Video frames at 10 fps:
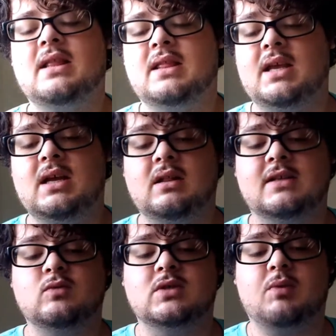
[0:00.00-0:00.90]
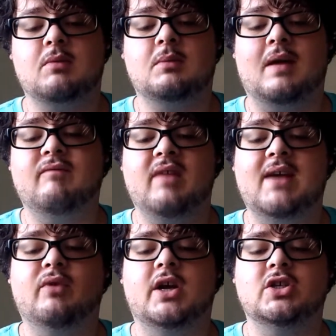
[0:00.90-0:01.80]
I think this one's probably my
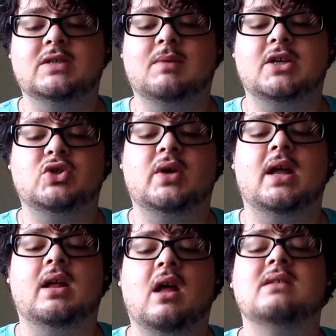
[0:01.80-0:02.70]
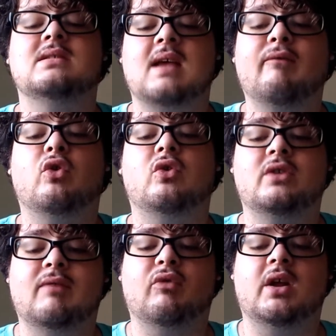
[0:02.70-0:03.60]
favorite, just because you get several
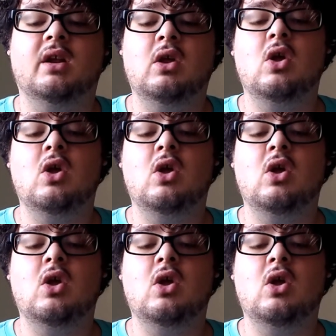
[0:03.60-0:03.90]
different